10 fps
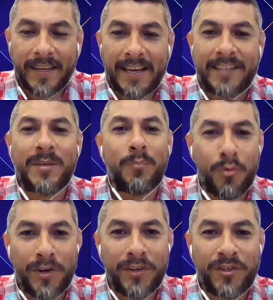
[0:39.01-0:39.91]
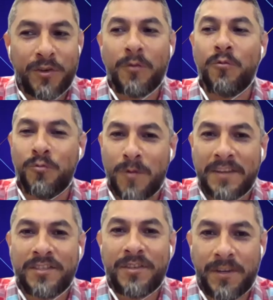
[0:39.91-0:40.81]
It's important to
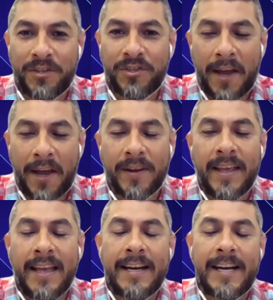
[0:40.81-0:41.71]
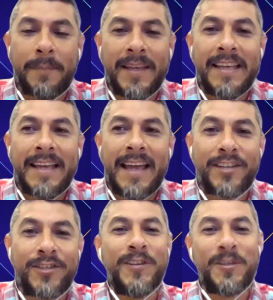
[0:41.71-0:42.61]
register your child um,
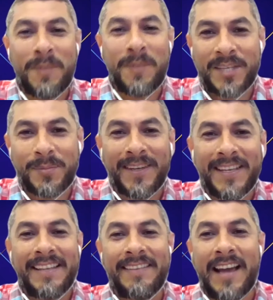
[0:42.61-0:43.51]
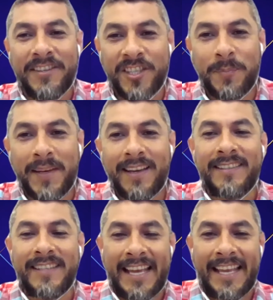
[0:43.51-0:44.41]
as soon as possible, not just
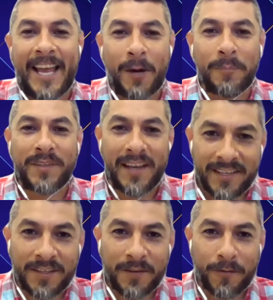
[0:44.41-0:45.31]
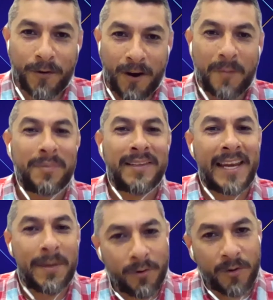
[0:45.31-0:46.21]
because it helps us for our
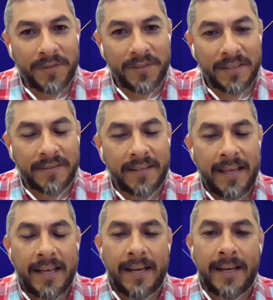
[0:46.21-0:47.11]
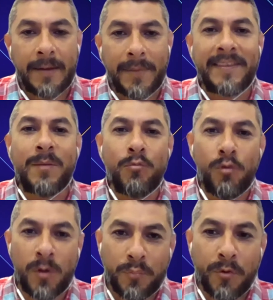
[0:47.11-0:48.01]
planning purposes, but I think
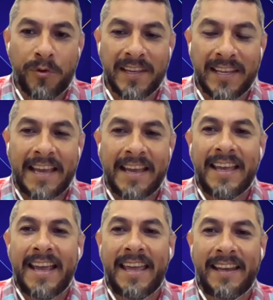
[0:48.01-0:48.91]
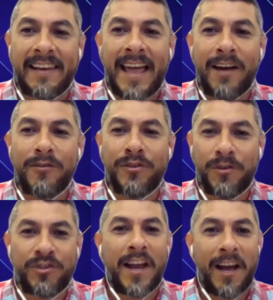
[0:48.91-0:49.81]
more importantly, it allows your
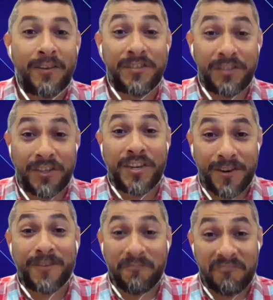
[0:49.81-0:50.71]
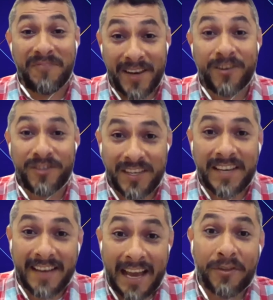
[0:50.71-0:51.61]
child to secure their
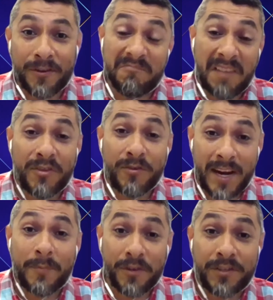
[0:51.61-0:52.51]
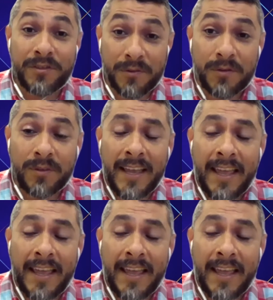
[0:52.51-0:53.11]
seat at their neighborhood school,